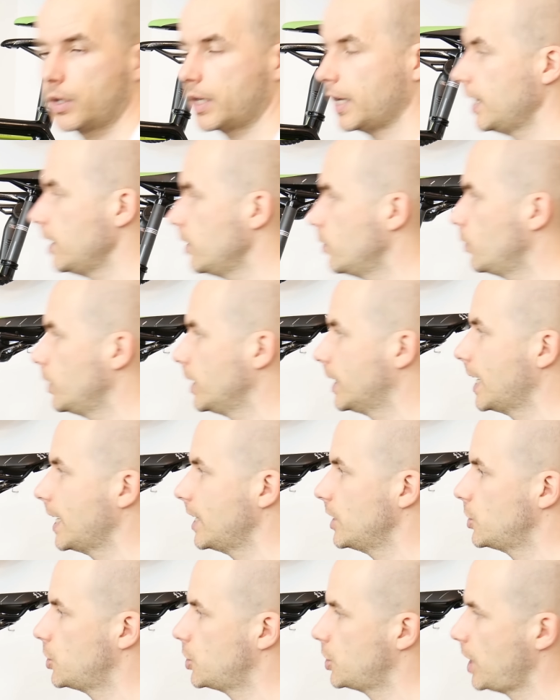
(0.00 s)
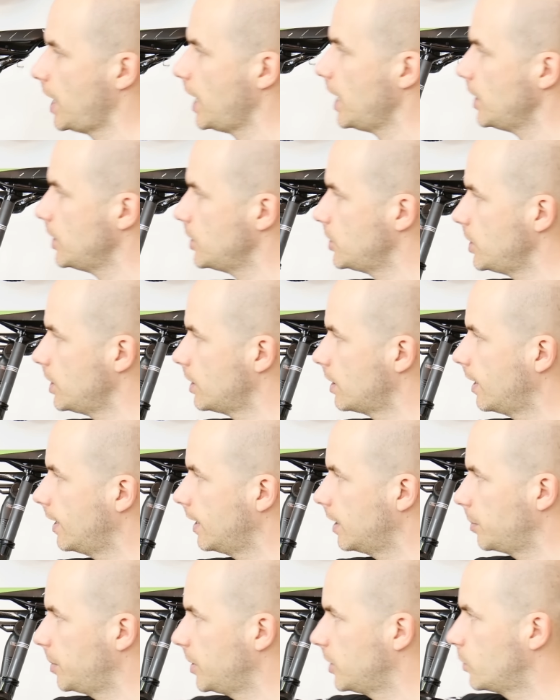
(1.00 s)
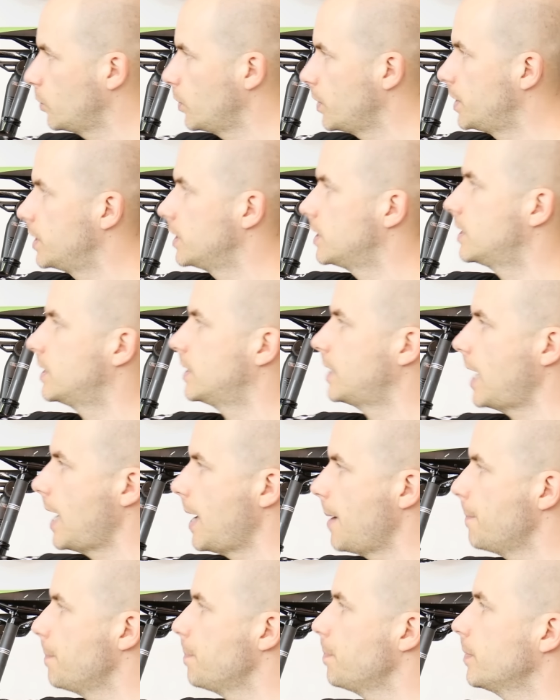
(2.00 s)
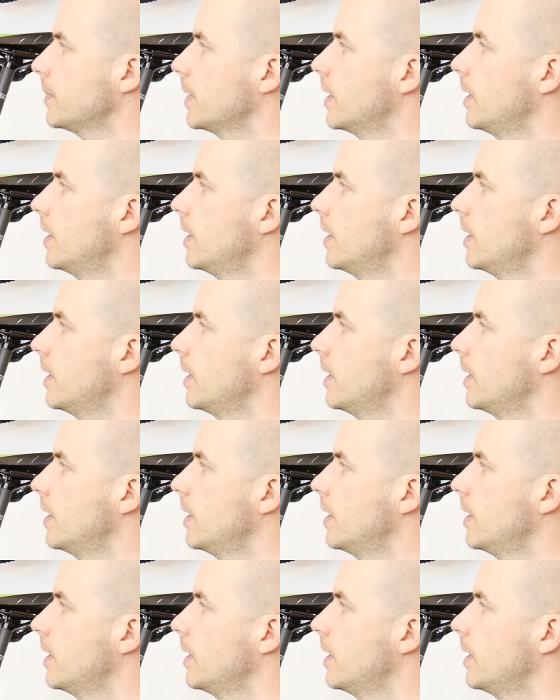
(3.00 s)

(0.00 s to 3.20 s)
Okay, we can change it a little bit with the stem,